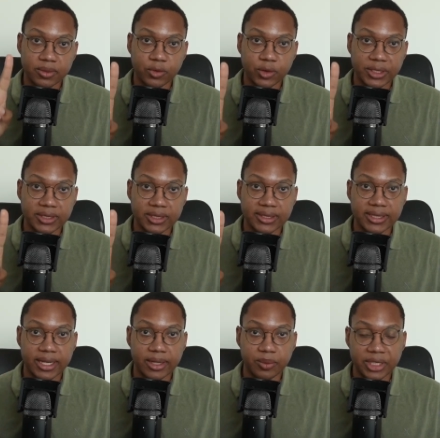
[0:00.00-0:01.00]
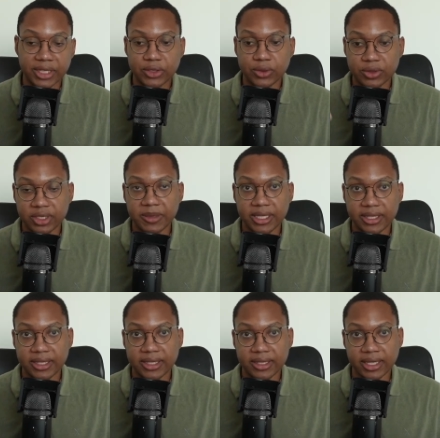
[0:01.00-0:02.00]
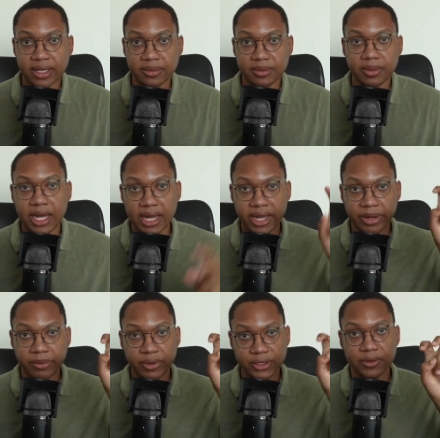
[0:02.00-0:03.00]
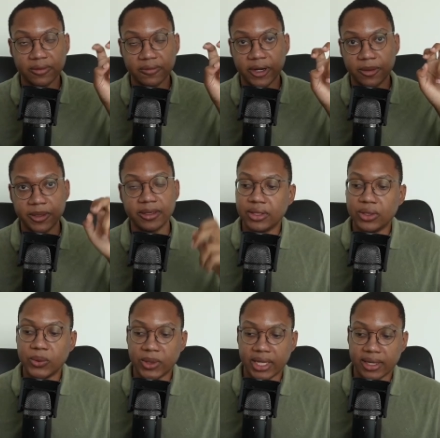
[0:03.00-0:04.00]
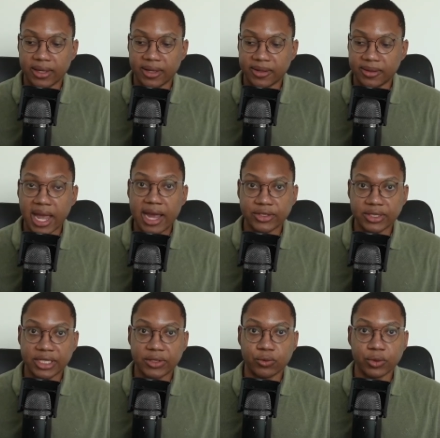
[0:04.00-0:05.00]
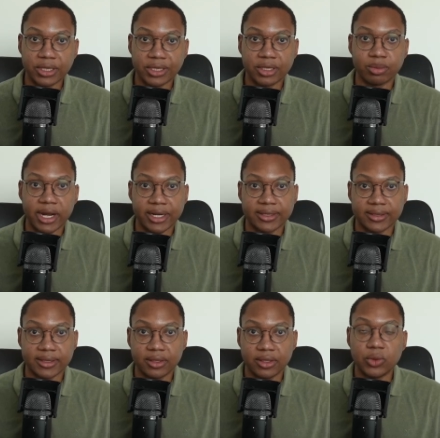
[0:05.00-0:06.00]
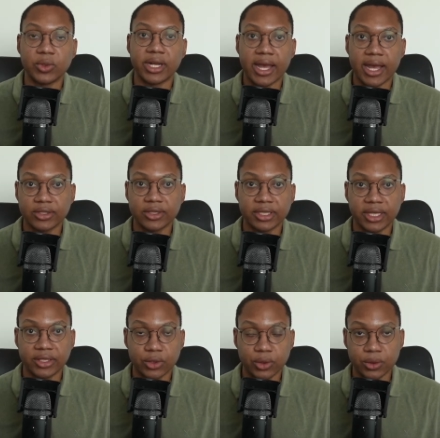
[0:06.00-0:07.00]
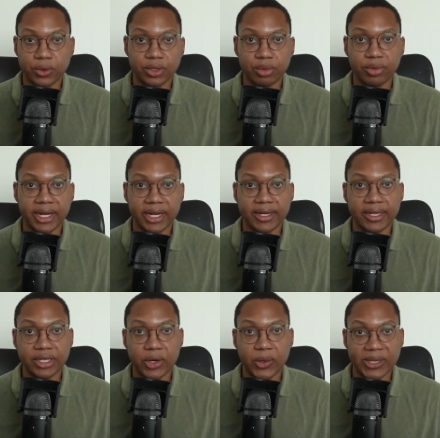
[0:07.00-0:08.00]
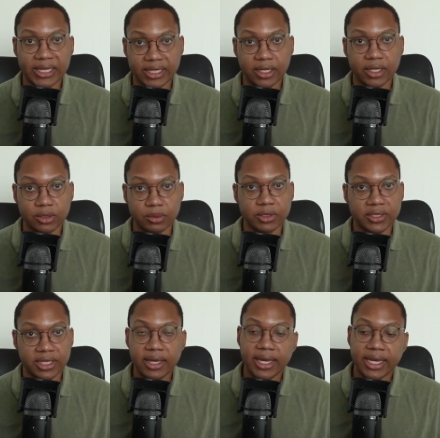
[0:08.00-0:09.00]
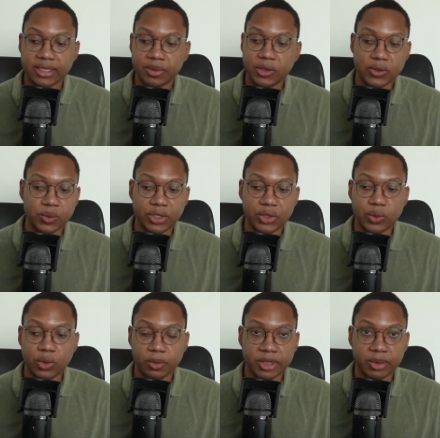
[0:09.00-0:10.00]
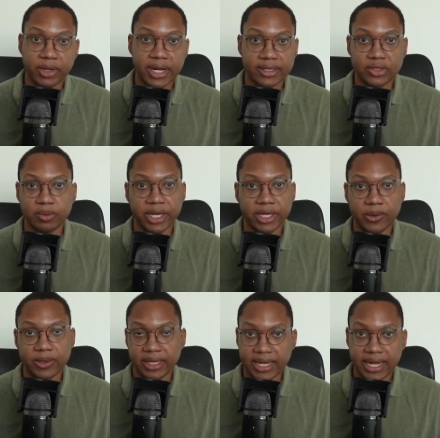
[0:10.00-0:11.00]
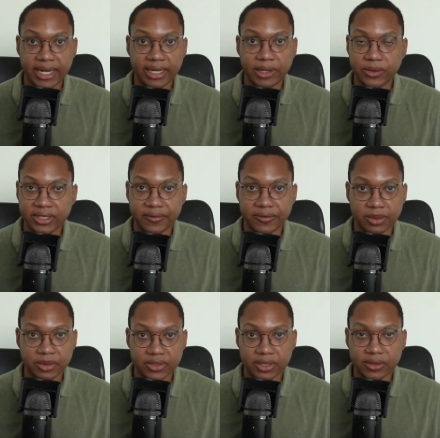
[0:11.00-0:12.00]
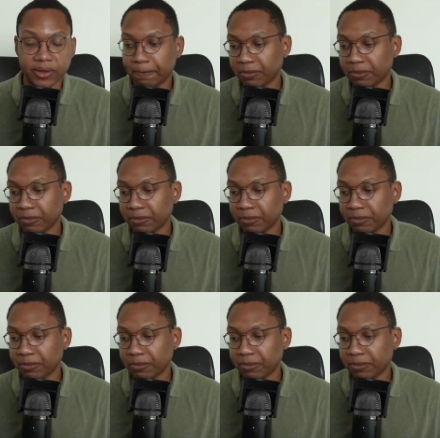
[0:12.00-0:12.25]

reason is that because you're simulated in like a high pressure environment, you can actually get really good practice in. You can actually like turn on your brain and go at like 100%, as opposed to when you normally practice, you might go at like 80 or 70%, right?